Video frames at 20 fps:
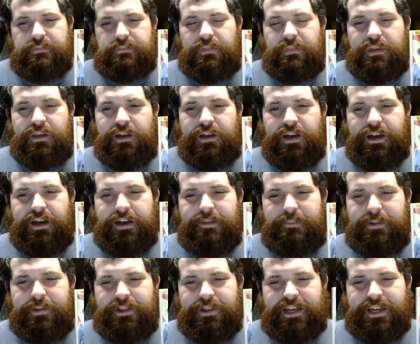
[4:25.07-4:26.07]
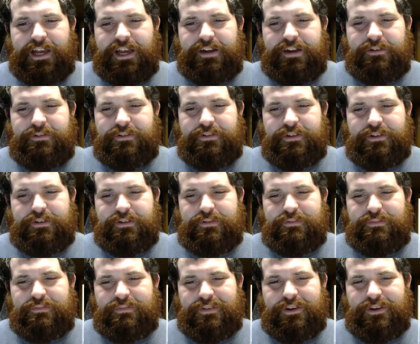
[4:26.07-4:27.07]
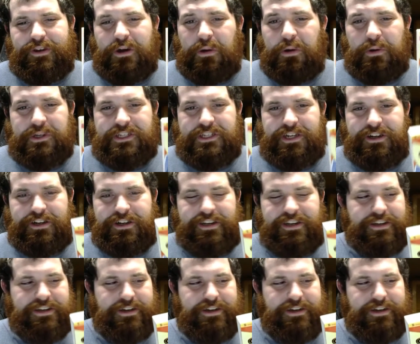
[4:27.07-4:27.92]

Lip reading: But like you don't know a ton